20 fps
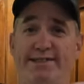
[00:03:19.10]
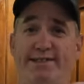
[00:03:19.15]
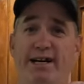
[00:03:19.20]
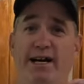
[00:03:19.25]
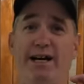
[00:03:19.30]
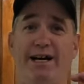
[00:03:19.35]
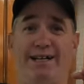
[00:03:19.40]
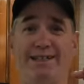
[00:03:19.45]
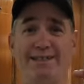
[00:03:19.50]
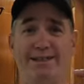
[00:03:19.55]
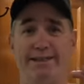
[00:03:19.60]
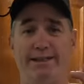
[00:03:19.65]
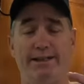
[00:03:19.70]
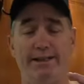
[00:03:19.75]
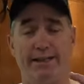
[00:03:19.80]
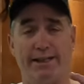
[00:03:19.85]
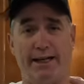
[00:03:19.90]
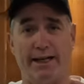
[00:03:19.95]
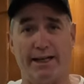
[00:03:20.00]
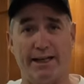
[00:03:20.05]
guys in the
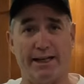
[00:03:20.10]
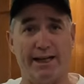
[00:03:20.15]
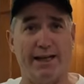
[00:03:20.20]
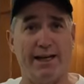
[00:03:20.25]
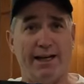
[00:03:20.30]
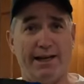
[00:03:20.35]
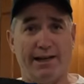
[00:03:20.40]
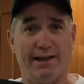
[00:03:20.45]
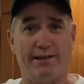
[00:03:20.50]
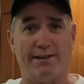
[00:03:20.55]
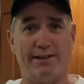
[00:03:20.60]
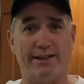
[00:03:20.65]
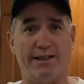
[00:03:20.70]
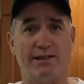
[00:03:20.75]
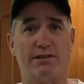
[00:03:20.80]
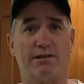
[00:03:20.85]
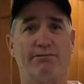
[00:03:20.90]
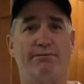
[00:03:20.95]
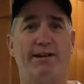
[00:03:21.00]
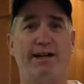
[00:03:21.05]
link.
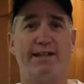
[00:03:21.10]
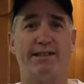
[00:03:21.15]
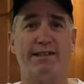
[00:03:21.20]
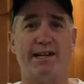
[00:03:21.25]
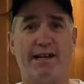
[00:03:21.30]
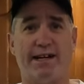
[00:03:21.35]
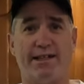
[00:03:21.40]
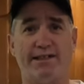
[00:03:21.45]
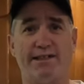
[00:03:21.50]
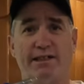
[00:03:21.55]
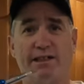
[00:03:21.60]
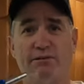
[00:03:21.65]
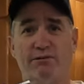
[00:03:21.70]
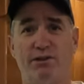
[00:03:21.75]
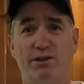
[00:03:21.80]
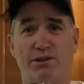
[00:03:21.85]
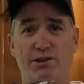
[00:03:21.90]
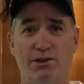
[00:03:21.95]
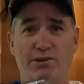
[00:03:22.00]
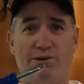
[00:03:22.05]
These are fantastic. If
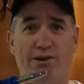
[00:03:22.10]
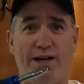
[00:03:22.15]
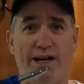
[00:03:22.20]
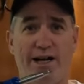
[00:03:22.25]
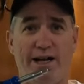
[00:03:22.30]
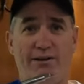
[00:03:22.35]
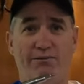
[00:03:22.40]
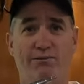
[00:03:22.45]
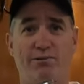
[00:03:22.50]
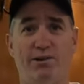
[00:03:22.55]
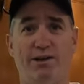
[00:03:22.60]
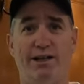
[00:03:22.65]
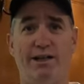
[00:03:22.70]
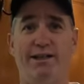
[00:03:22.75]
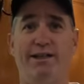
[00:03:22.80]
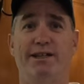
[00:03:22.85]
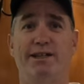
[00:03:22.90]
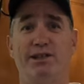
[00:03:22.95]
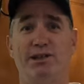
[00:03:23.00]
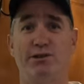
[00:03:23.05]
you don't have
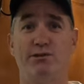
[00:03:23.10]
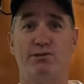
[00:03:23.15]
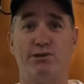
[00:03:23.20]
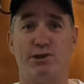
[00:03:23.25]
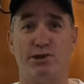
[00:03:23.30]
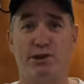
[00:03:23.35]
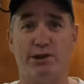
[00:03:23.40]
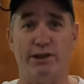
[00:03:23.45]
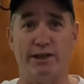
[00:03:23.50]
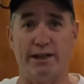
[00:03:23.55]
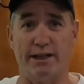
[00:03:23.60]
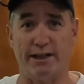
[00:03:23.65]
one, you should.